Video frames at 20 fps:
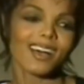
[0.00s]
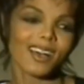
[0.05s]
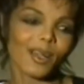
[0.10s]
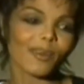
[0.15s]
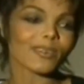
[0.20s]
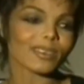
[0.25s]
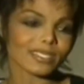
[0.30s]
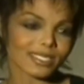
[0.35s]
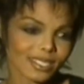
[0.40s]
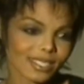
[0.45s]

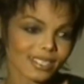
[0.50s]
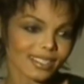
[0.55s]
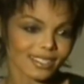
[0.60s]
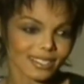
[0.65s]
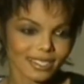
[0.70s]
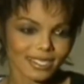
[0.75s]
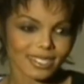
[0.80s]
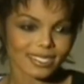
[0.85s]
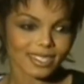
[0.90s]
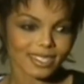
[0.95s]
Obviously,
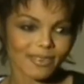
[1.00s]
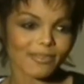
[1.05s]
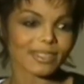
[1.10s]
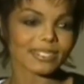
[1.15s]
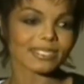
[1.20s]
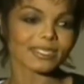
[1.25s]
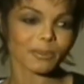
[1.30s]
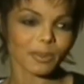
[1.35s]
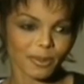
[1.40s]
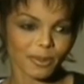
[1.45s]
unless I
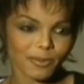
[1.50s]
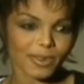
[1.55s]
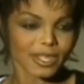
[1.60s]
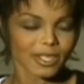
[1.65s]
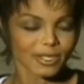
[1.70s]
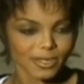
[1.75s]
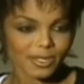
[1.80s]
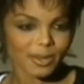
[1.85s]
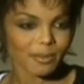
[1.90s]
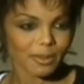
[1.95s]
find something
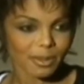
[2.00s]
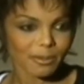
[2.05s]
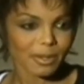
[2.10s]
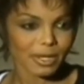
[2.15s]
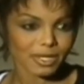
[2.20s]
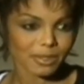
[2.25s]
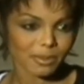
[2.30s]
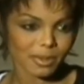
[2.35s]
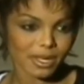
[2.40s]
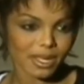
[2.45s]
funny or something
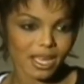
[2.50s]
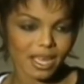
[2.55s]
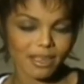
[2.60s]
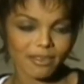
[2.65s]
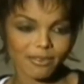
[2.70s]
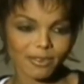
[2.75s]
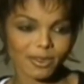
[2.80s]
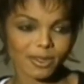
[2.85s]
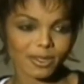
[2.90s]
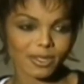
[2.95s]
makes me
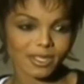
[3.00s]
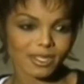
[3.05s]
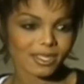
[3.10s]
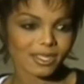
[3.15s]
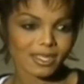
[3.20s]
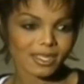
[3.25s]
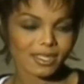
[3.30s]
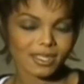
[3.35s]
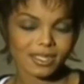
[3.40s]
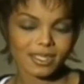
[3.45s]
laugh. Or
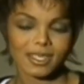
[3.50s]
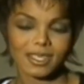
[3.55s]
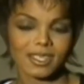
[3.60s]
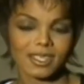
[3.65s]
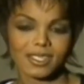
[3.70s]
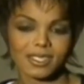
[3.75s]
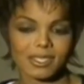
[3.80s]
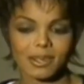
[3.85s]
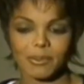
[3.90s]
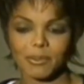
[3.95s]

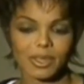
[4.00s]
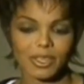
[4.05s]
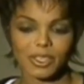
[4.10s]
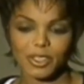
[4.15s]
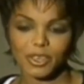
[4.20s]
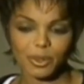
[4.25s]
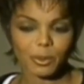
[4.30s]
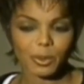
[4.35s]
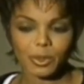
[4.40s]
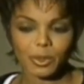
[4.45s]
something
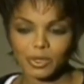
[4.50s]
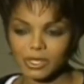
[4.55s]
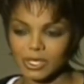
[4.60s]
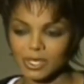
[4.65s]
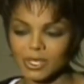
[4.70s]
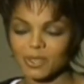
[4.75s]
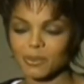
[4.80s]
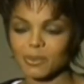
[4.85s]
humorous.